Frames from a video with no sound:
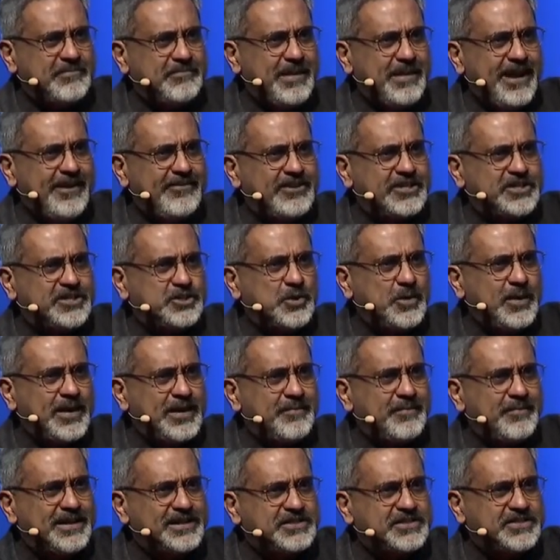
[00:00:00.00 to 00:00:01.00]
married to
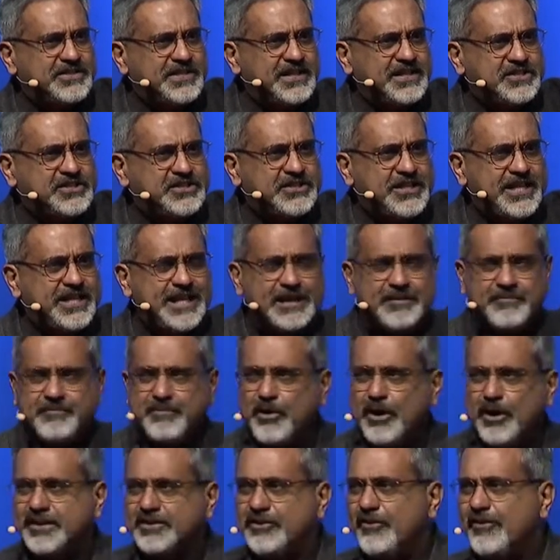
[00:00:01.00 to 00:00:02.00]
him at 16,
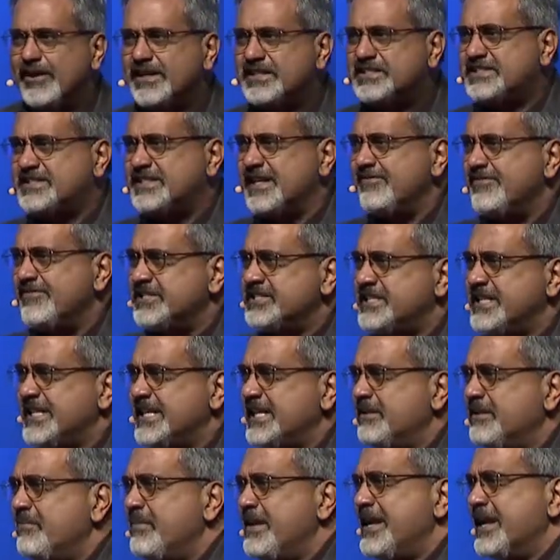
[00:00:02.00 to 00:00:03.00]
brother at
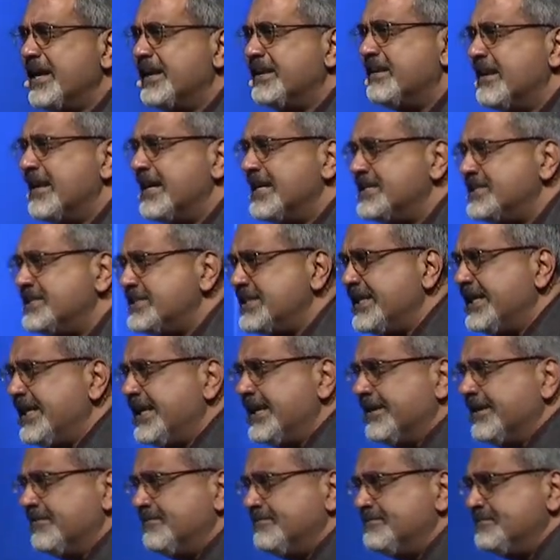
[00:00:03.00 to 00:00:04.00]
17, me at
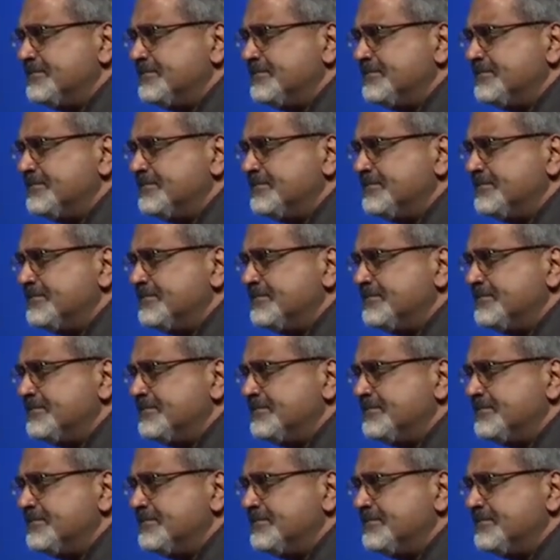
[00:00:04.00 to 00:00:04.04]
19.